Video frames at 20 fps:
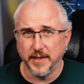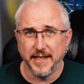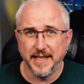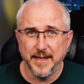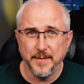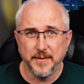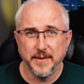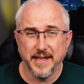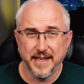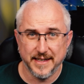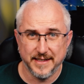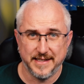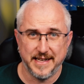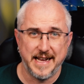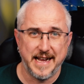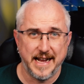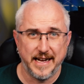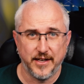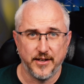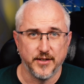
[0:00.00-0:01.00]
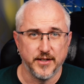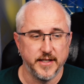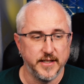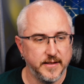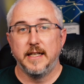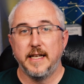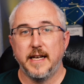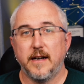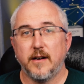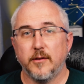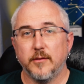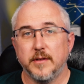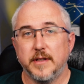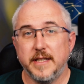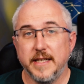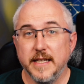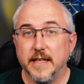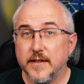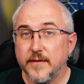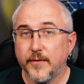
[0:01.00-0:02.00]
to keep things accurate. Now,
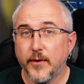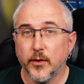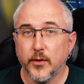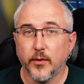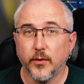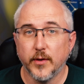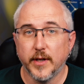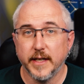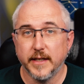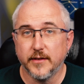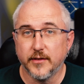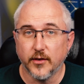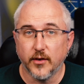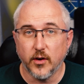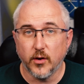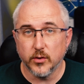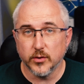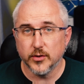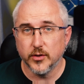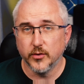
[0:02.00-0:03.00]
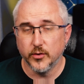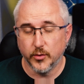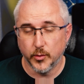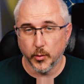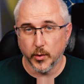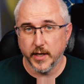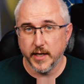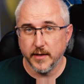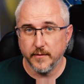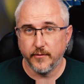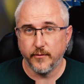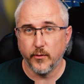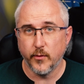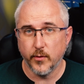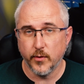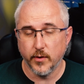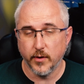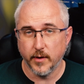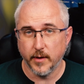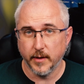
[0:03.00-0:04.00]
these focal lengths are also great
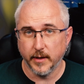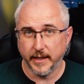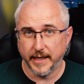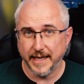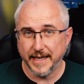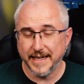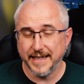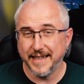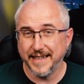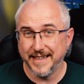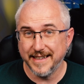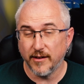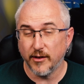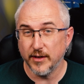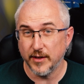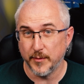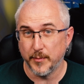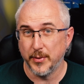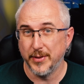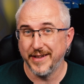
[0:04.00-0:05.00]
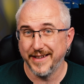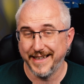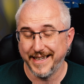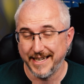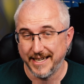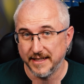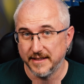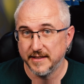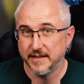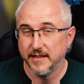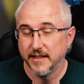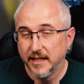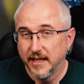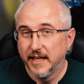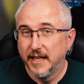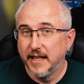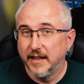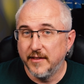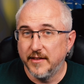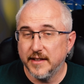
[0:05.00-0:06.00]
for getting in on the planets.
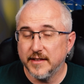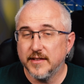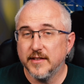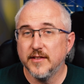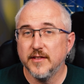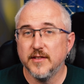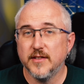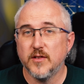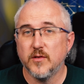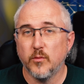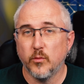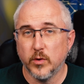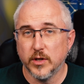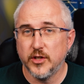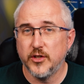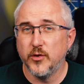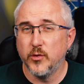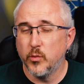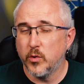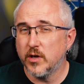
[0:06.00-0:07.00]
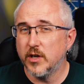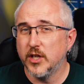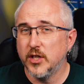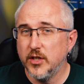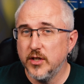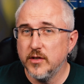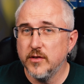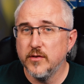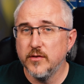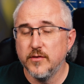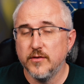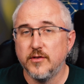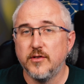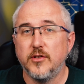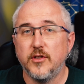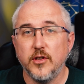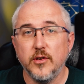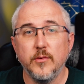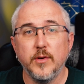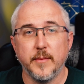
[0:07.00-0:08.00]
This is what you'd want to use
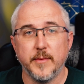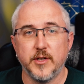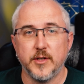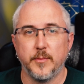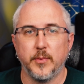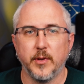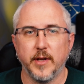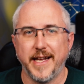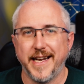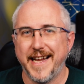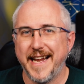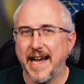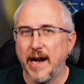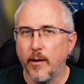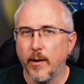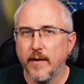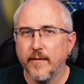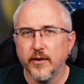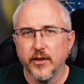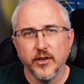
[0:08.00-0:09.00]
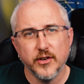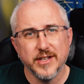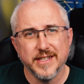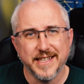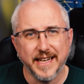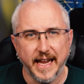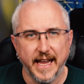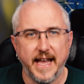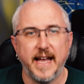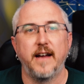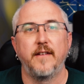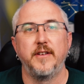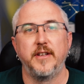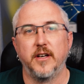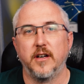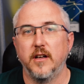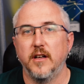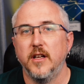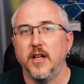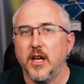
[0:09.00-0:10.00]
to image a planet, however there is a
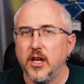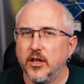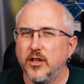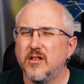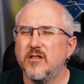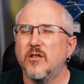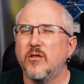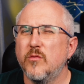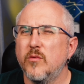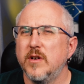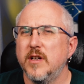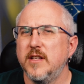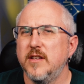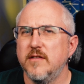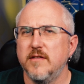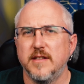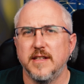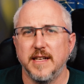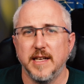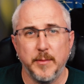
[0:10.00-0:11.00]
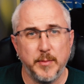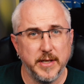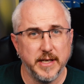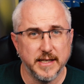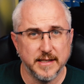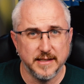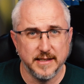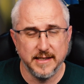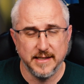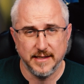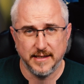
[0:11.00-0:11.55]
caveat. You don't want to use an APS-C